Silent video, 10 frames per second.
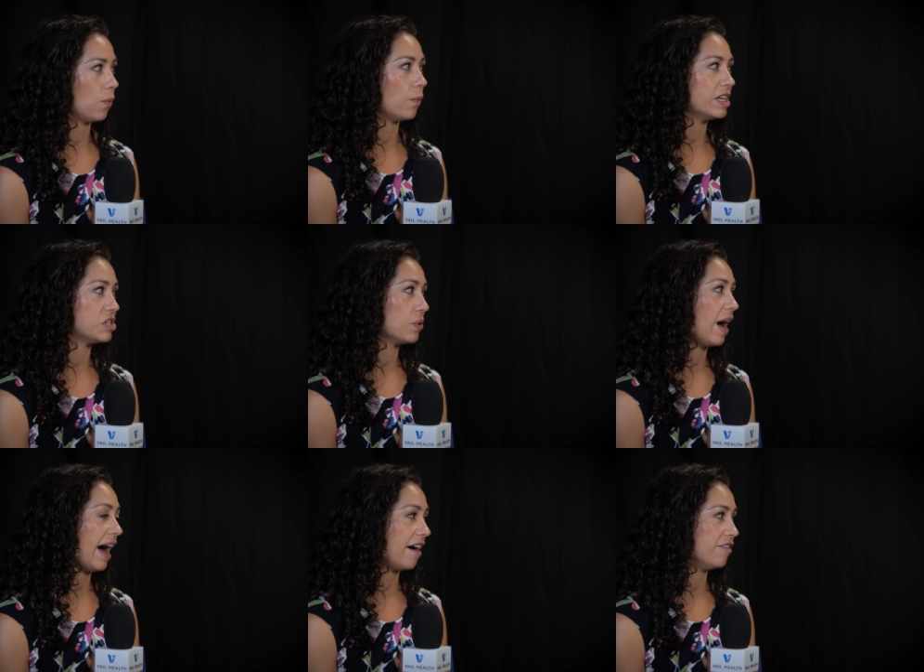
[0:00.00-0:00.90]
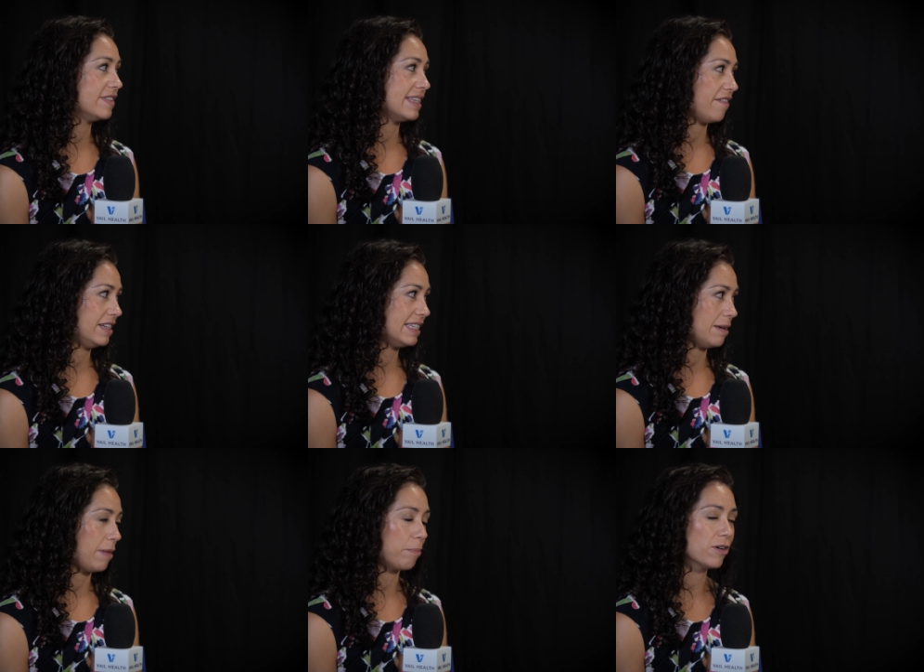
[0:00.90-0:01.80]
We do have 7
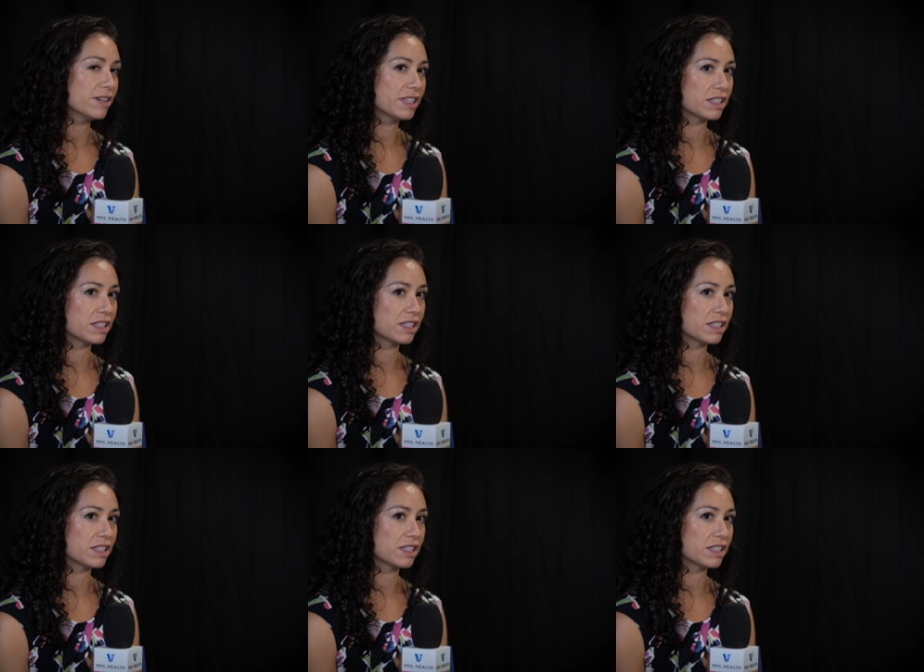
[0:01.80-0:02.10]
team members,